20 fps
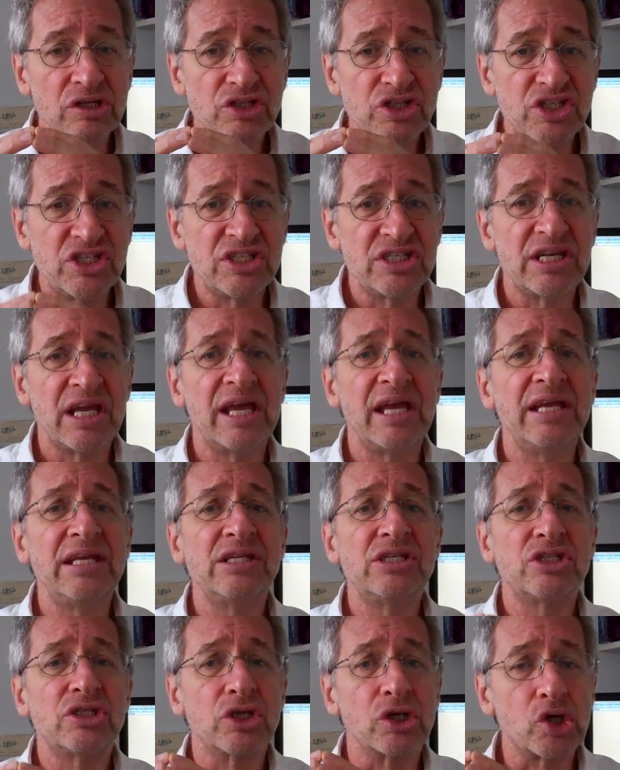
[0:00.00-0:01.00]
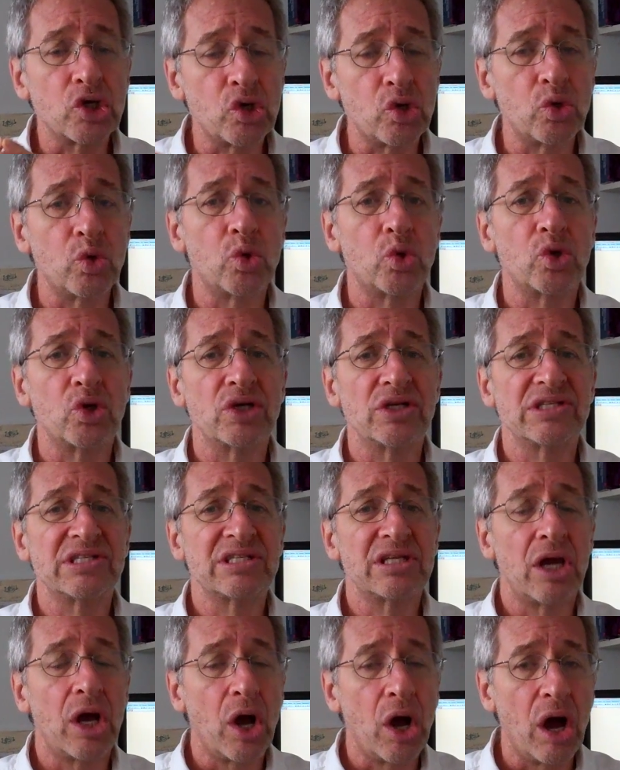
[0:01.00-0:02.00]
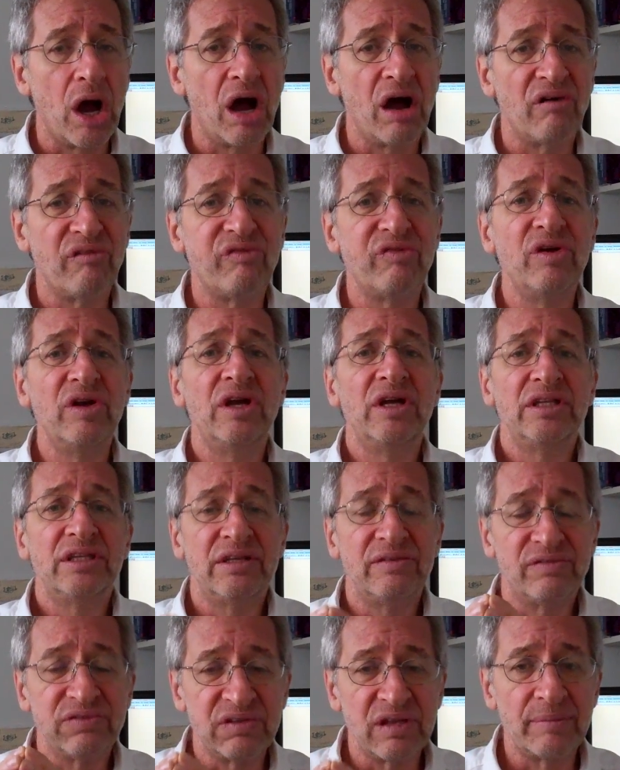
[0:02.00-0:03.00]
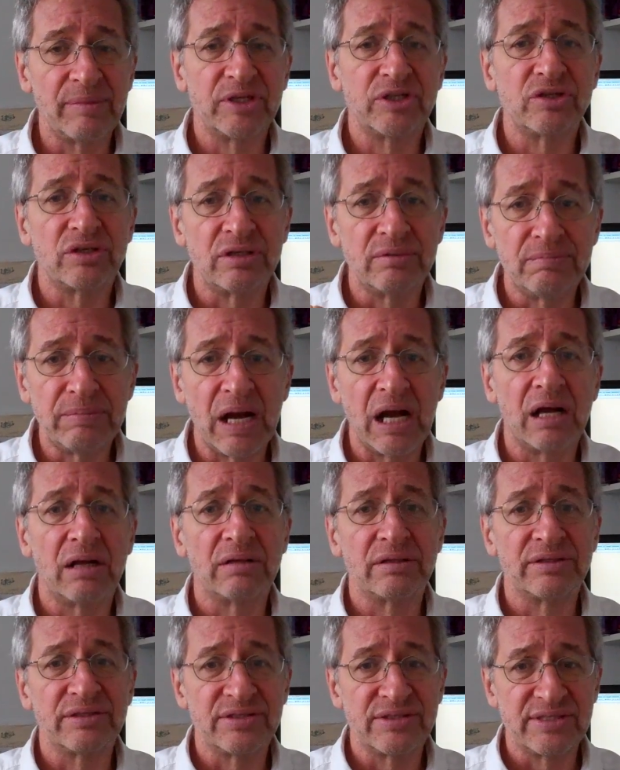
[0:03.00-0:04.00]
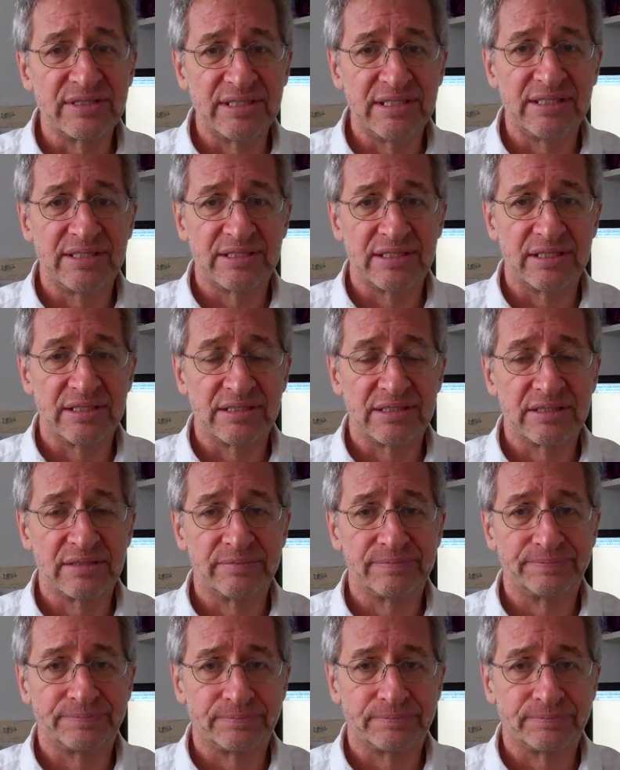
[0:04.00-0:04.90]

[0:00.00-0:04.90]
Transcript: change the course of the inflammatory bowel diseases.